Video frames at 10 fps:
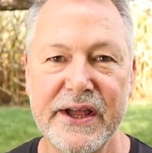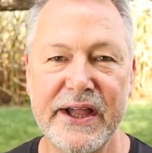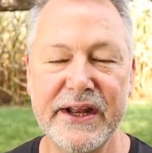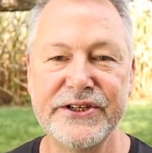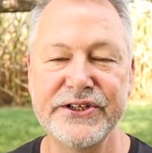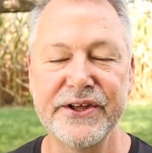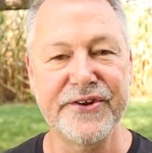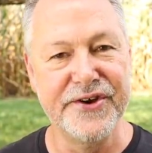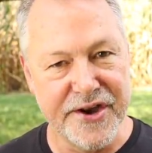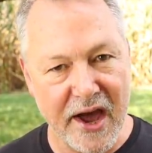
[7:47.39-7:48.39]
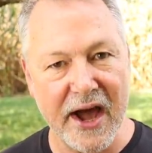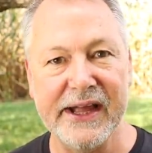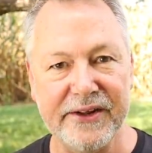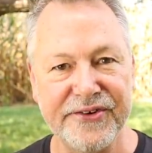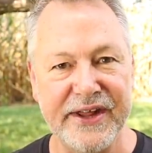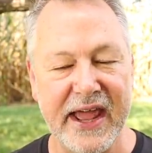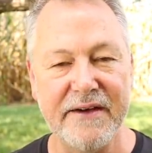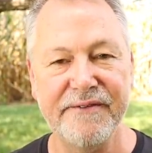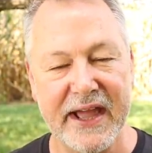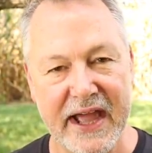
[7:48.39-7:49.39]
And it's just nice to
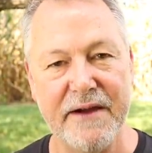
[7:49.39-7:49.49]
have